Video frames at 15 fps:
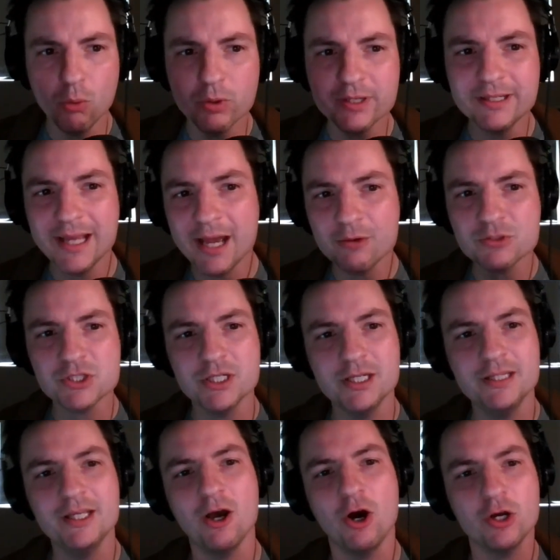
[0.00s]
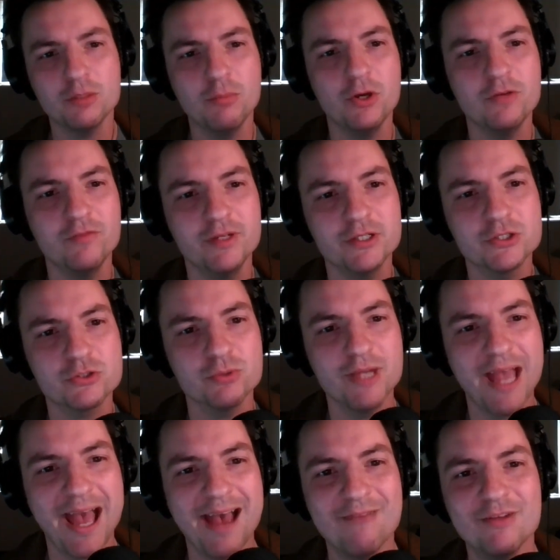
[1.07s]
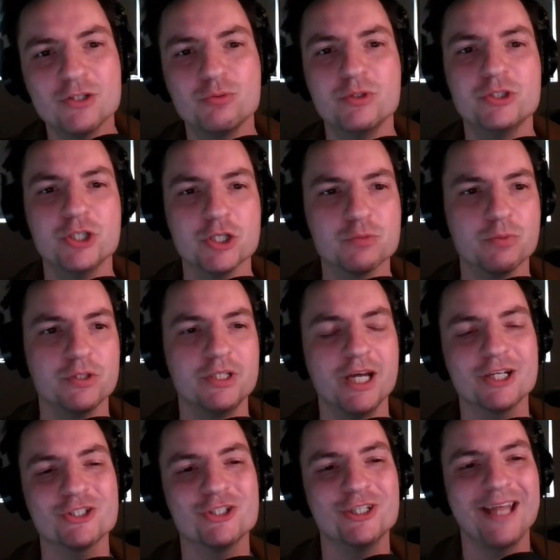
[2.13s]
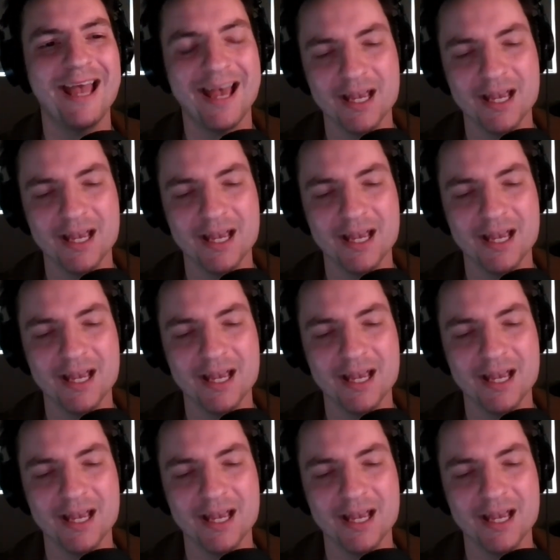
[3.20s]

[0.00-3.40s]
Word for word: we're now seeing the automotive industry having to adjust production